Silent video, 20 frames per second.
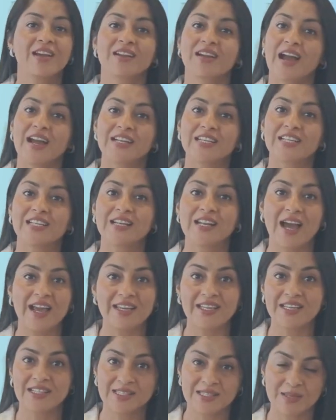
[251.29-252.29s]
Kindly
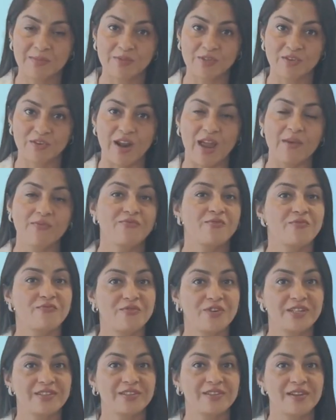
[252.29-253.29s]
like and subscribe for
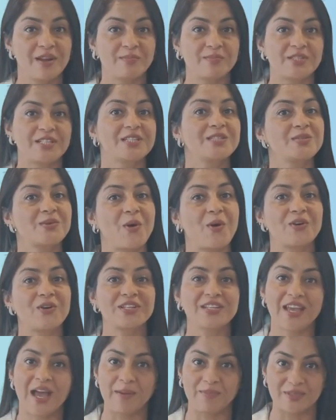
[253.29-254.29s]
further updates
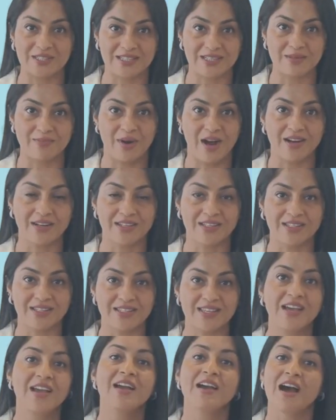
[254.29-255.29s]
on capital markets.